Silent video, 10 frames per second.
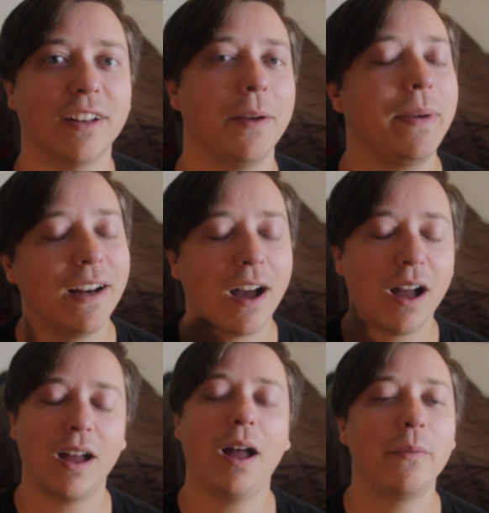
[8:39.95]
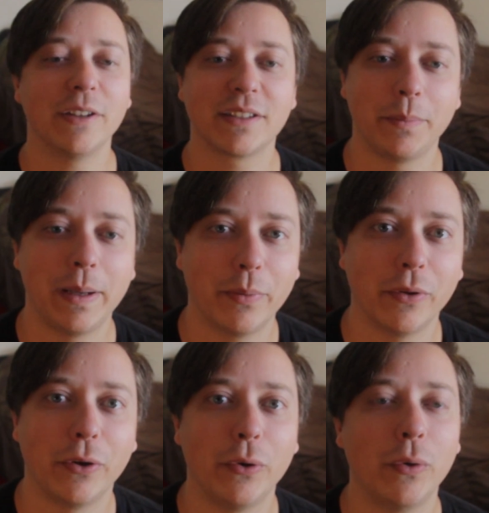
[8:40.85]
I mean, obviously
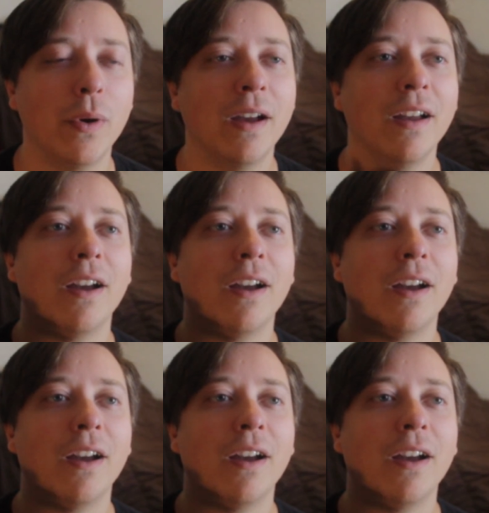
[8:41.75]
people who